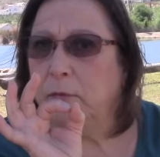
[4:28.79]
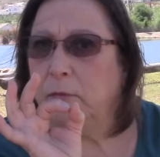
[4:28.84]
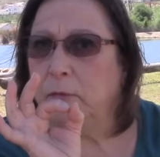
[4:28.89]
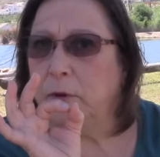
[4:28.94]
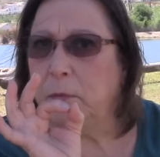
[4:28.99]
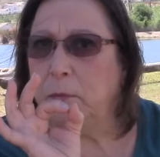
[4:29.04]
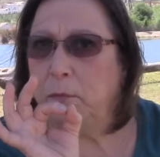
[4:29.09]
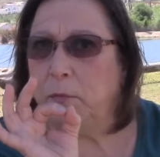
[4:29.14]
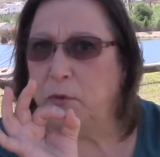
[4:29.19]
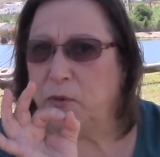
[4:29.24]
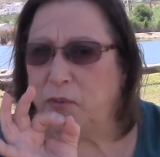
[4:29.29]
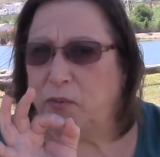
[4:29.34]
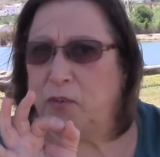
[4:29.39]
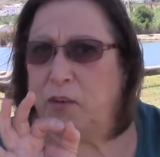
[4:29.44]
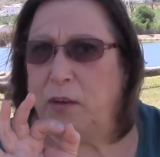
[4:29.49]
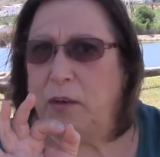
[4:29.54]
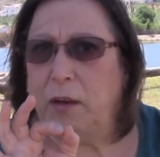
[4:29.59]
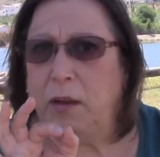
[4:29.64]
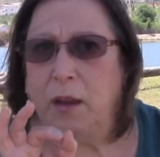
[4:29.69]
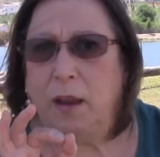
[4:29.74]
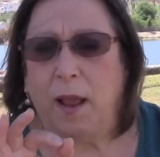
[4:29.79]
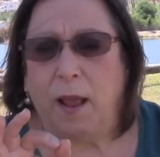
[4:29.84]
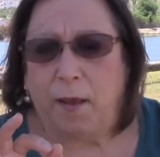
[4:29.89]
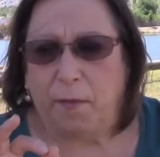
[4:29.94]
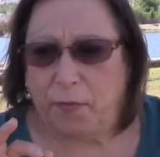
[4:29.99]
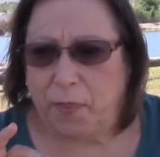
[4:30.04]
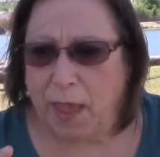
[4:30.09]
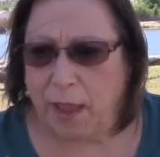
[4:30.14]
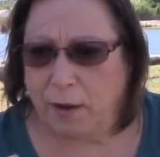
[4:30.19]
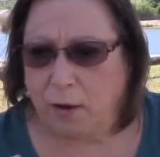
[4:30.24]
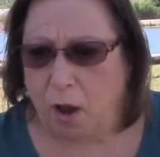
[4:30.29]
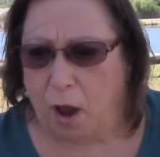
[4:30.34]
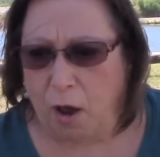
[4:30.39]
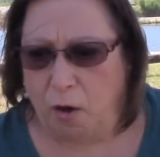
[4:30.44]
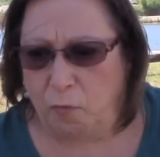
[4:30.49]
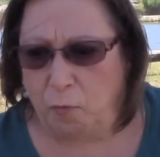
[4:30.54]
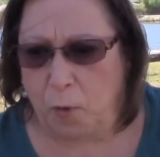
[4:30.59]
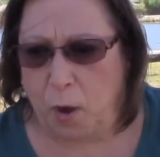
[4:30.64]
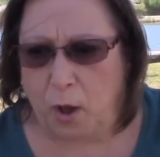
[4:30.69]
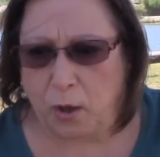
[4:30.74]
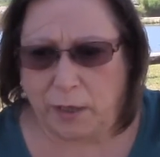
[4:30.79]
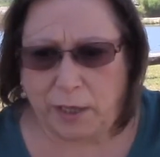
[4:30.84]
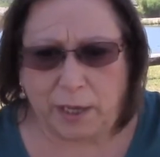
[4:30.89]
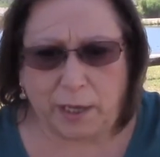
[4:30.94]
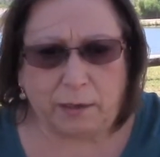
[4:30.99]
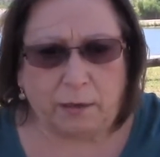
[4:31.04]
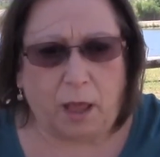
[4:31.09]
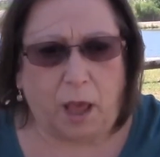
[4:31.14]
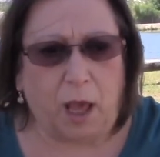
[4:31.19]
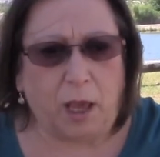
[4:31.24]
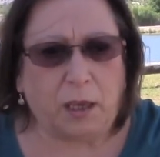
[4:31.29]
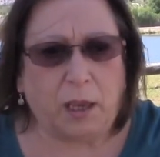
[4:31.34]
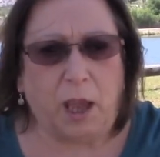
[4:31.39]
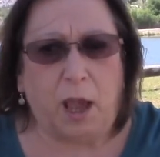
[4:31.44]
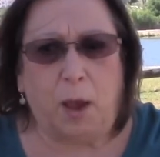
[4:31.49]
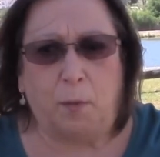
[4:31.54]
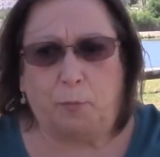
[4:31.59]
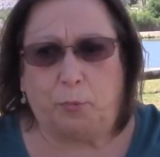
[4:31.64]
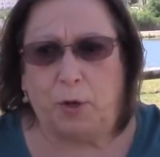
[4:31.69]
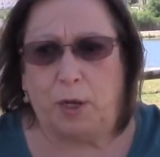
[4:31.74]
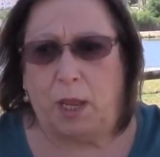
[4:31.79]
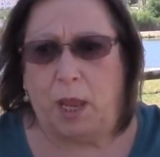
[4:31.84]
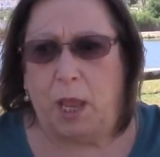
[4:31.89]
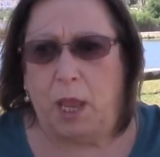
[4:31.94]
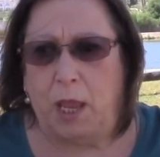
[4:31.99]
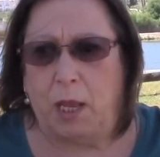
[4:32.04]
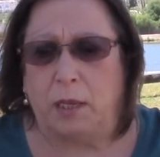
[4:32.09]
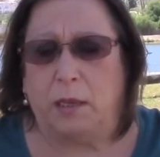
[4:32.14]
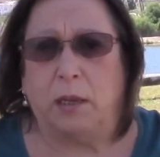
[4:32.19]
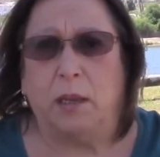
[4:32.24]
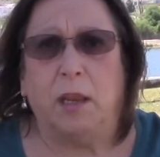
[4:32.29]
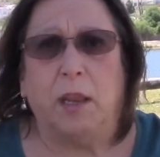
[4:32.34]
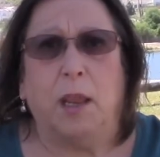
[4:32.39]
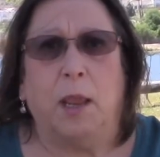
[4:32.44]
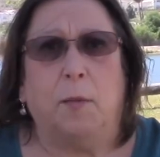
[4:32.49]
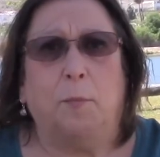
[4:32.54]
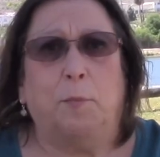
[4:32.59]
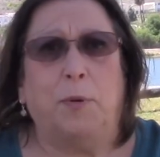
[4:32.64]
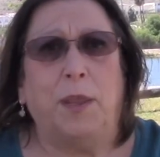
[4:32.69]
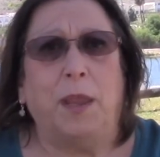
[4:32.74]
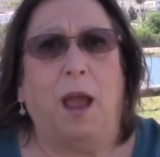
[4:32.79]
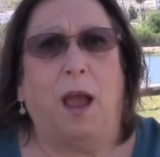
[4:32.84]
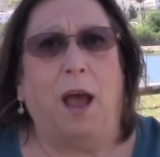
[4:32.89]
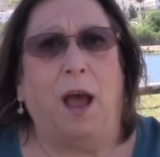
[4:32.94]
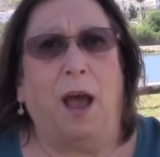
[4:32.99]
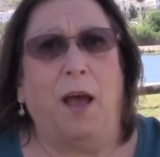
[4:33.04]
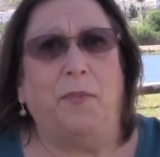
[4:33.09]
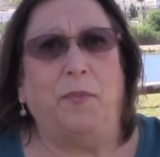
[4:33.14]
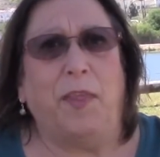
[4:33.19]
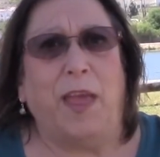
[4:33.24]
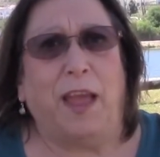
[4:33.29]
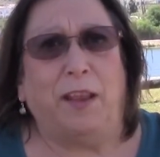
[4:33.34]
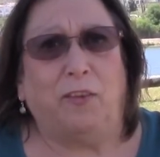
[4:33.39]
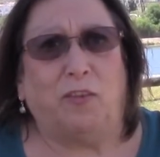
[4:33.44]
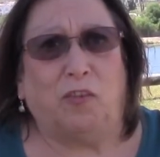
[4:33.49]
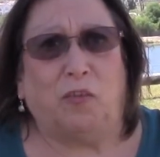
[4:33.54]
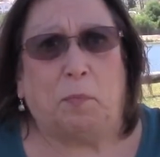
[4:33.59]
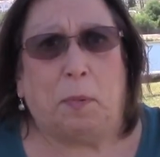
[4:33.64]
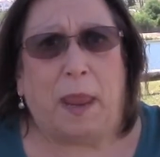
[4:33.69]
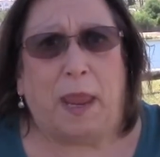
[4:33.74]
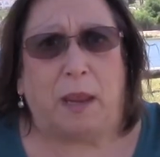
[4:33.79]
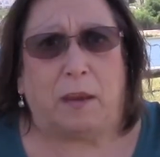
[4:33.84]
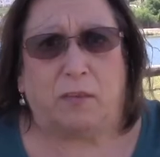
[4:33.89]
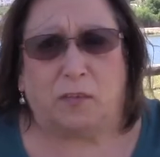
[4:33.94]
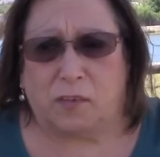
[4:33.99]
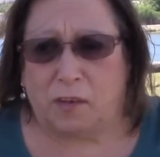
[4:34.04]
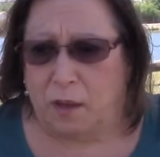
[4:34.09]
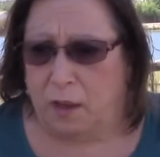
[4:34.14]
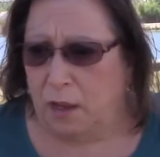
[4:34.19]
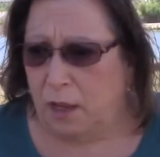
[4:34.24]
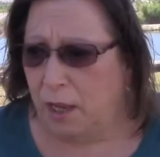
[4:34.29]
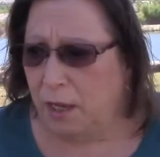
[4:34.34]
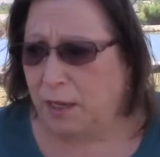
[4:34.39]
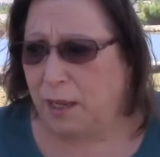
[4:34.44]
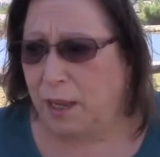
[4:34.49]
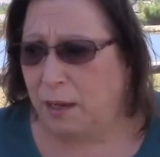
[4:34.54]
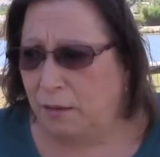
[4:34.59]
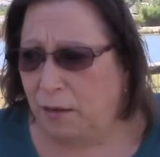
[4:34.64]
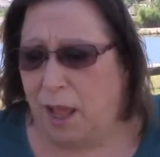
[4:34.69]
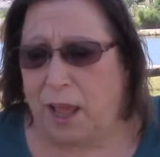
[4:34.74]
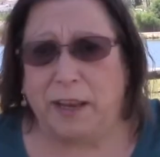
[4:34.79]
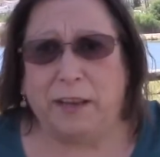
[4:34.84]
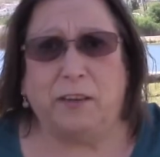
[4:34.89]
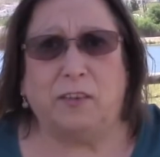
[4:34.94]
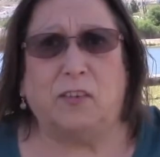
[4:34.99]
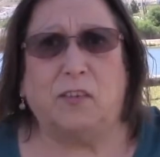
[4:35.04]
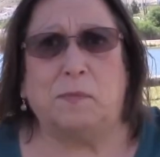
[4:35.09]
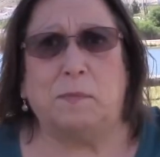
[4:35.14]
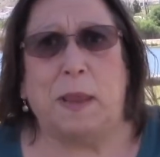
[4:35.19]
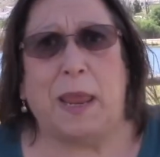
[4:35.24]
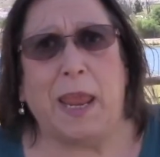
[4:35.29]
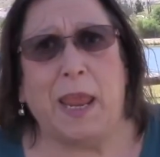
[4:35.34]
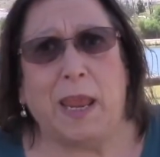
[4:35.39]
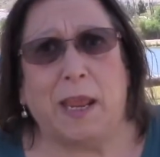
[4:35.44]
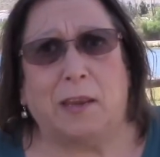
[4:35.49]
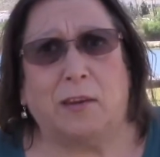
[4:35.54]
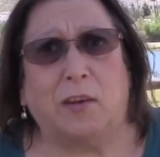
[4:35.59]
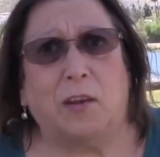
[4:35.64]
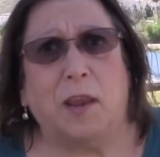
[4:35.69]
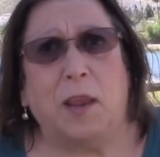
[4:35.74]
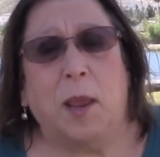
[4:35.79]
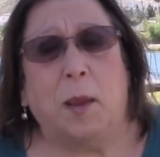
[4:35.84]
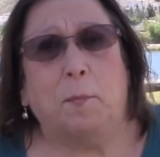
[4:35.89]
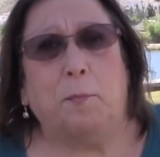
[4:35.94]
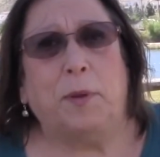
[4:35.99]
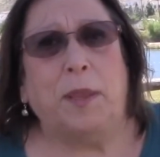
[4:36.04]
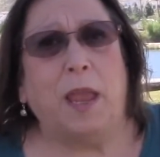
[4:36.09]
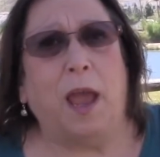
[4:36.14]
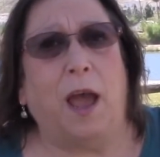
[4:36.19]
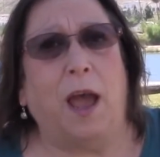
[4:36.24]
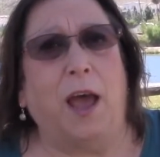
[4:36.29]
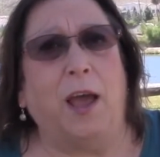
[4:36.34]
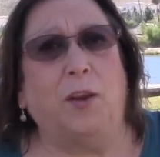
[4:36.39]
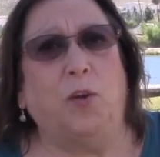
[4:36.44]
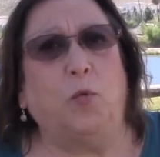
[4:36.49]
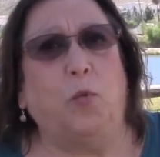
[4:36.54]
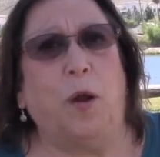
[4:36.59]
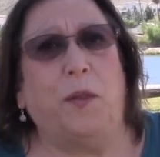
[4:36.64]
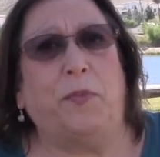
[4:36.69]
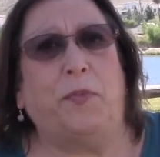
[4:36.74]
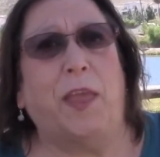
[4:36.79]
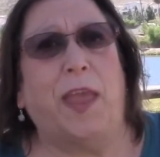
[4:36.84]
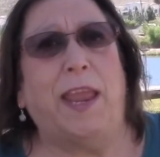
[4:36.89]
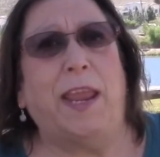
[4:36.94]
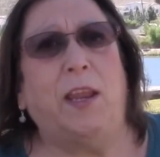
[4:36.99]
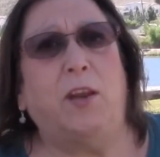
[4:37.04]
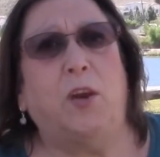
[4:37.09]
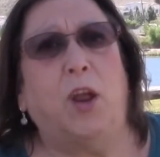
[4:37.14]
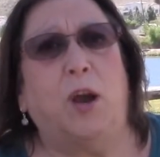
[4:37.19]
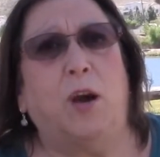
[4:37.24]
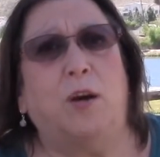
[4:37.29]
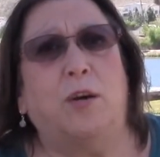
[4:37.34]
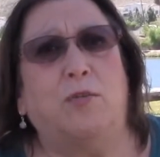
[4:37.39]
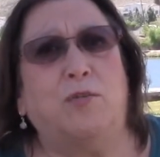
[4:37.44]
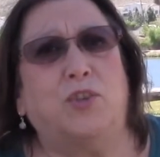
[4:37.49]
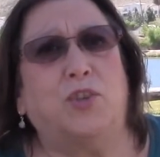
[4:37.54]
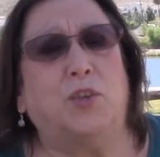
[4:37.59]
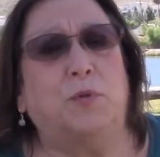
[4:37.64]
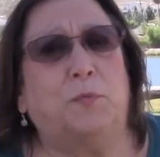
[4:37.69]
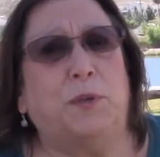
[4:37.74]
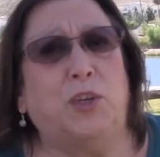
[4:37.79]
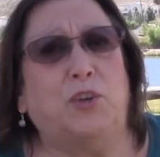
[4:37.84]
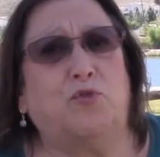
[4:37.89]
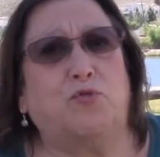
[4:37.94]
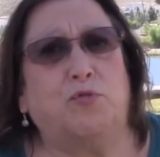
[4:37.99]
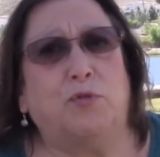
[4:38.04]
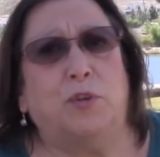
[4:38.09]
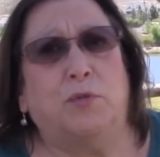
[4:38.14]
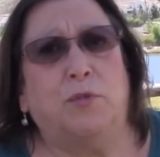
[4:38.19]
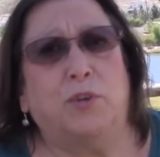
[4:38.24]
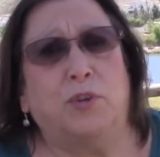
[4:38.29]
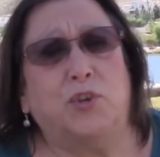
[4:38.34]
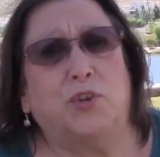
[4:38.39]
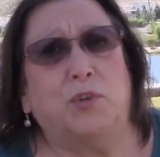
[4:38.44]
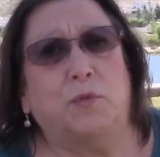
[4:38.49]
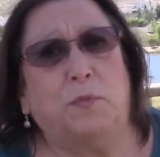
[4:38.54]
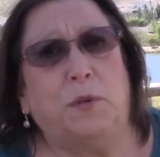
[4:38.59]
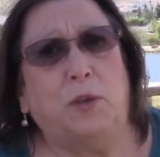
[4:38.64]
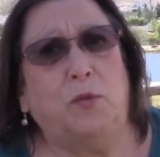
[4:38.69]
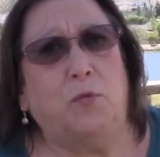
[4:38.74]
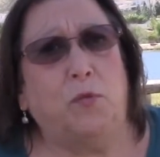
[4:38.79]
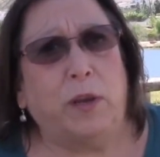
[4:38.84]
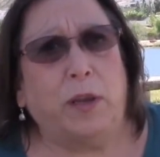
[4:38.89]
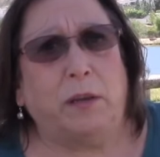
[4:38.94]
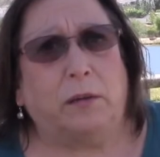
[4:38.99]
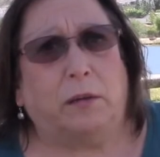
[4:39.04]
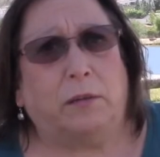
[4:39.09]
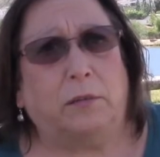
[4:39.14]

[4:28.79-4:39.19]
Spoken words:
You see, that golf ball cannot comprehend beyond that space. It cannot expand beyond what they know to be true or to be real.